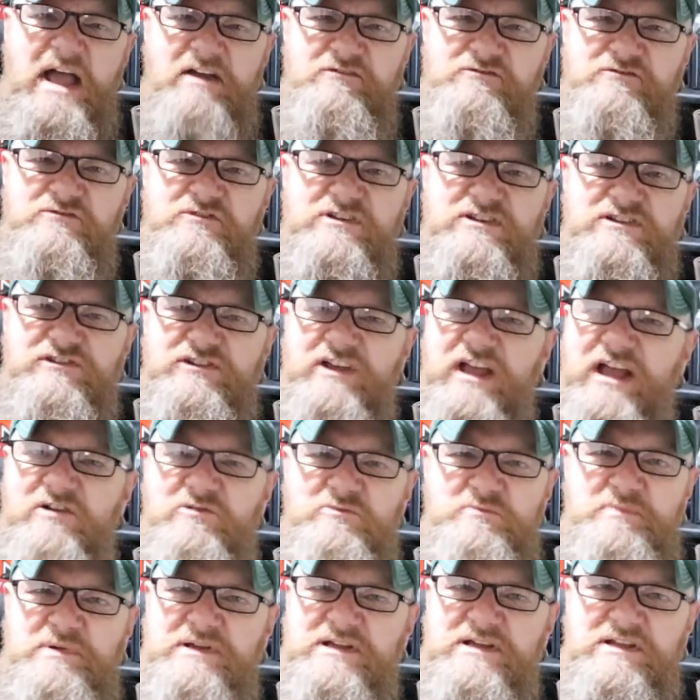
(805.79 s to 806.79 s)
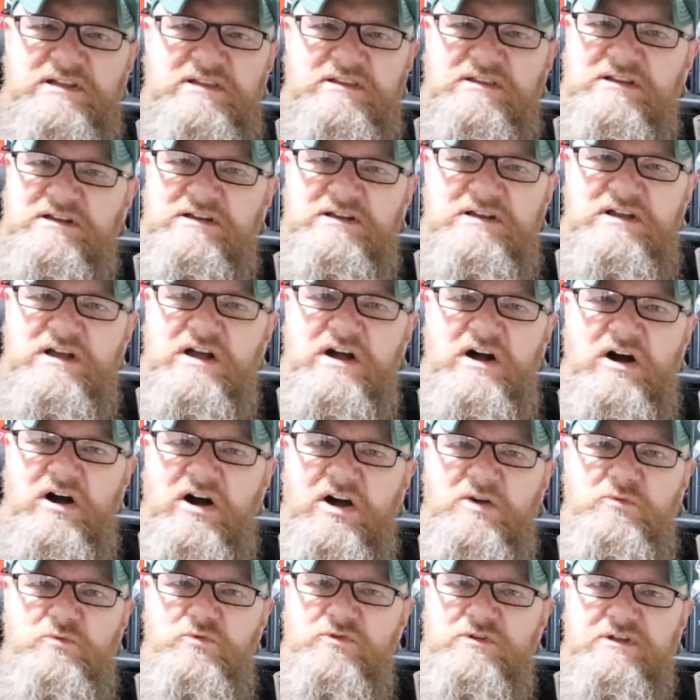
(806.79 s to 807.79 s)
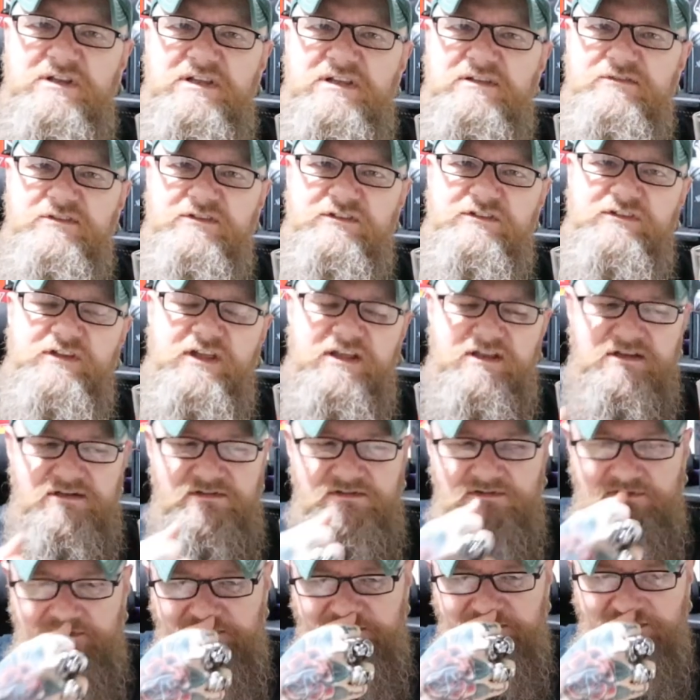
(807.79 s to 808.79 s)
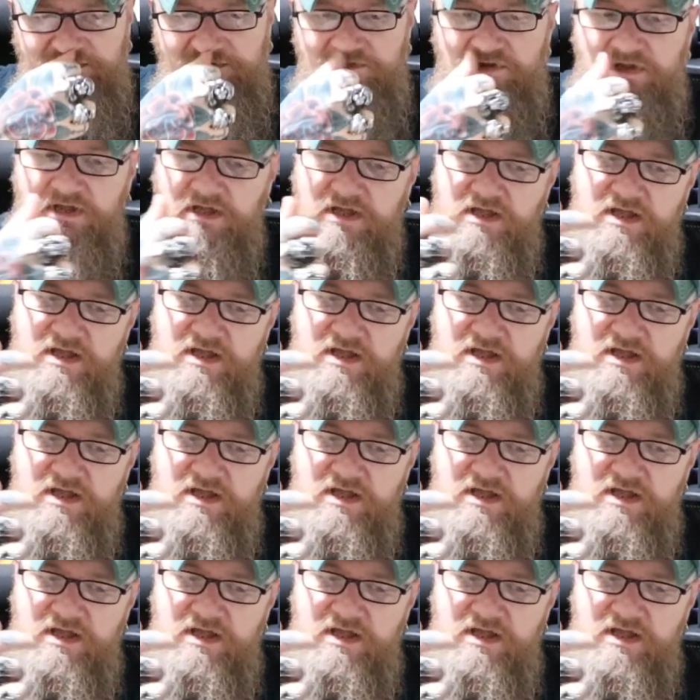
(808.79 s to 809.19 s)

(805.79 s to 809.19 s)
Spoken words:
average out beer that I wouldn't give a second look to.